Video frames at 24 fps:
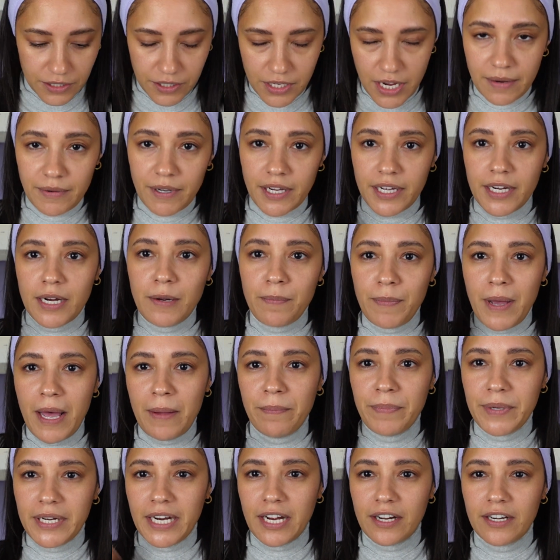So I'm going to
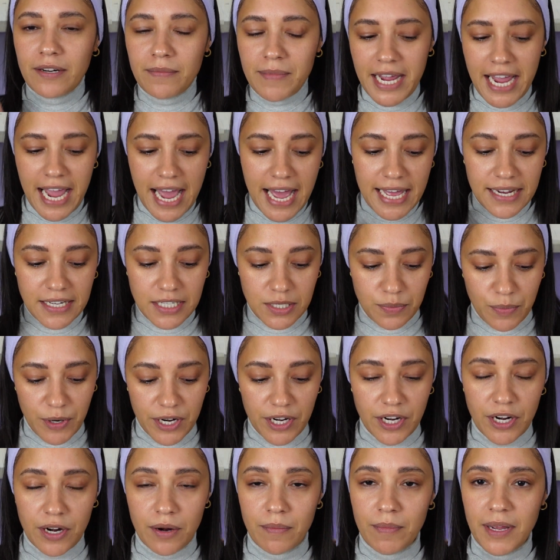pump it out on my hand,
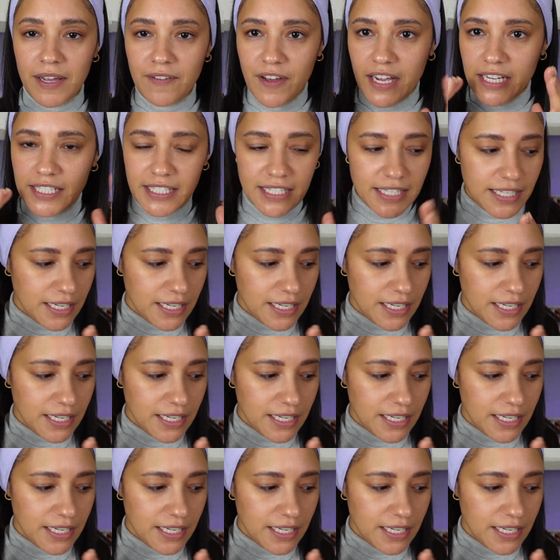spread it on my face,